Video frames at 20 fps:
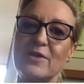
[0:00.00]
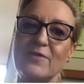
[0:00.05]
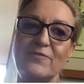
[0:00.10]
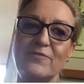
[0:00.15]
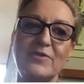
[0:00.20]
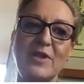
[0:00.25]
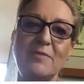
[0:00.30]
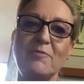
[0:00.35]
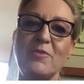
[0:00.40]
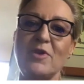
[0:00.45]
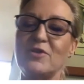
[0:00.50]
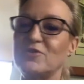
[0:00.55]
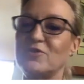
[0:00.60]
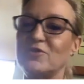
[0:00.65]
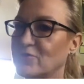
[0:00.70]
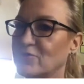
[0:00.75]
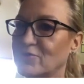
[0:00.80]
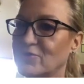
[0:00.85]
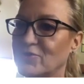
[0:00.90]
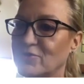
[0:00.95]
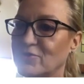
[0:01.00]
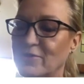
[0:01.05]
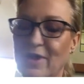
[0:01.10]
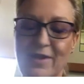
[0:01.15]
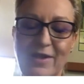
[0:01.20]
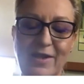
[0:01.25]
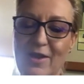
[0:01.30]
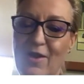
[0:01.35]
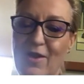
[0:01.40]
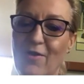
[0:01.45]
I've done
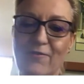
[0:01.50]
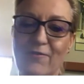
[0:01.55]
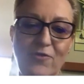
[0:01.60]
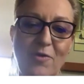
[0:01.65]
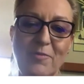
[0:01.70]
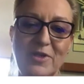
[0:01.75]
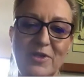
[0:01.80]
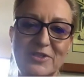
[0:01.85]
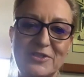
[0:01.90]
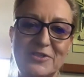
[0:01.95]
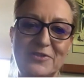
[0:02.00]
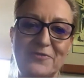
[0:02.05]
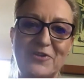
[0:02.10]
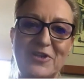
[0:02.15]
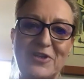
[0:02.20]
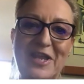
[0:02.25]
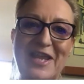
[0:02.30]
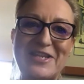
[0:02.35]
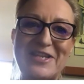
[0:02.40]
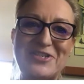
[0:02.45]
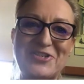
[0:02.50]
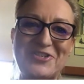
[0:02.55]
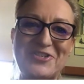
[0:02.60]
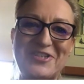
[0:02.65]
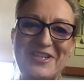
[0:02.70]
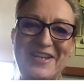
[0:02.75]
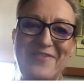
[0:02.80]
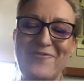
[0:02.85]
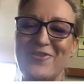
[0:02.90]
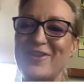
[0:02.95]
I've got my certification
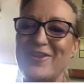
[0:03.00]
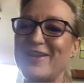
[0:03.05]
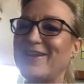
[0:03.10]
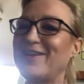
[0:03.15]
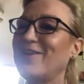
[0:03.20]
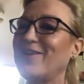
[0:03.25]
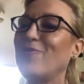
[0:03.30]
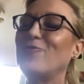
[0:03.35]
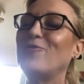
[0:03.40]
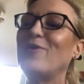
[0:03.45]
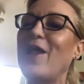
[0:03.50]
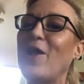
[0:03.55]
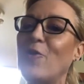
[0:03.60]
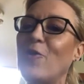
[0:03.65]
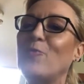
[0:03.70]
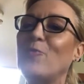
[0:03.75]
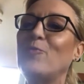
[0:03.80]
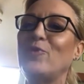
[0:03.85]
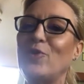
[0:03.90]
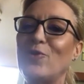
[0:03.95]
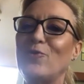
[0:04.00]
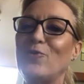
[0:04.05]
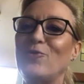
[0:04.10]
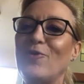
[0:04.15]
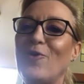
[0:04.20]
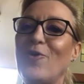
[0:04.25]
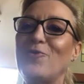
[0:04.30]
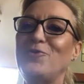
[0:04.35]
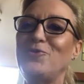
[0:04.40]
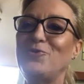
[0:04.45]
and everything, and I'll help you
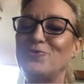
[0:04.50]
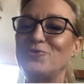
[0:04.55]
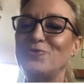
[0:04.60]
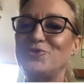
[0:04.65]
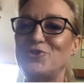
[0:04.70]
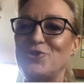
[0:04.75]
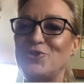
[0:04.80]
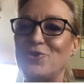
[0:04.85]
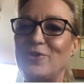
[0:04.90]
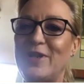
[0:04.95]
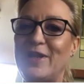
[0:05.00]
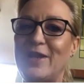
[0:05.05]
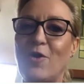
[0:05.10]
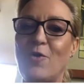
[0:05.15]
on your journey.